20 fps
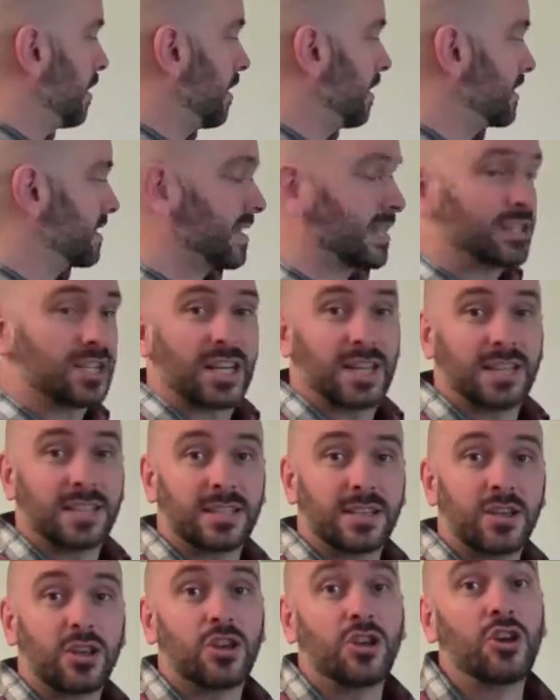such as
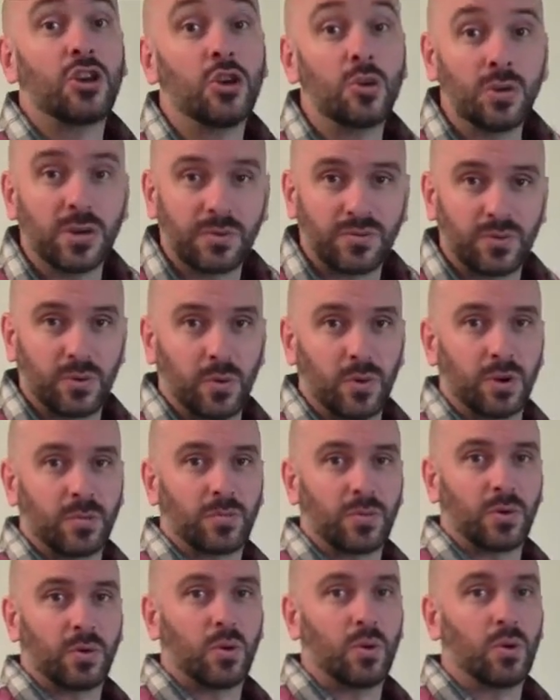uniform
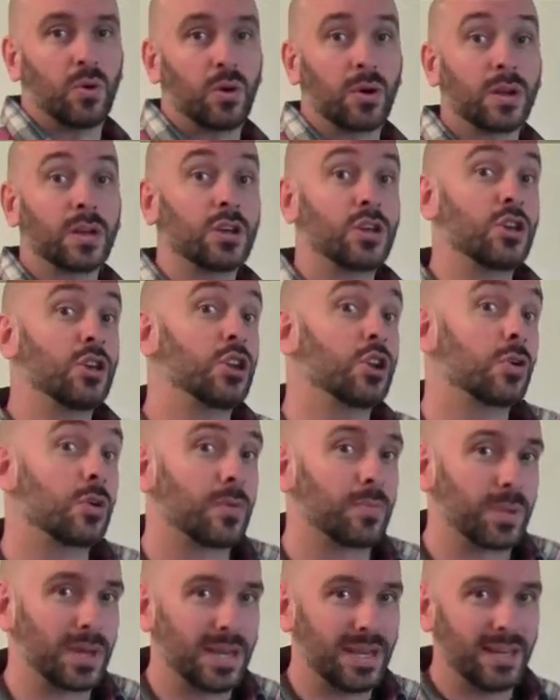or
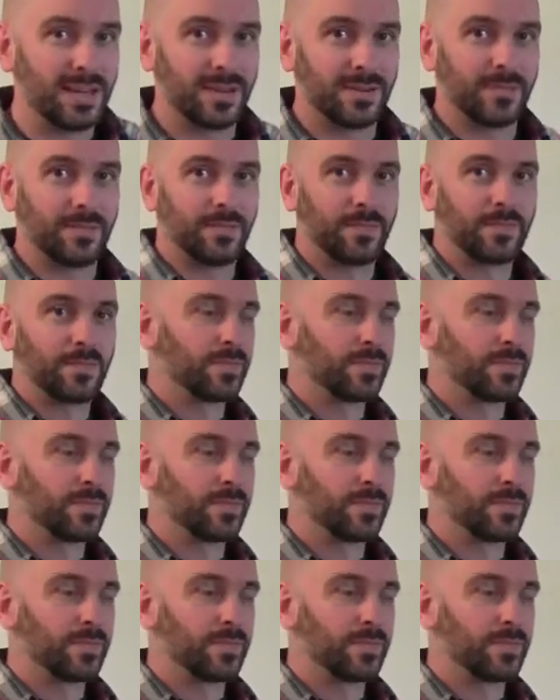European.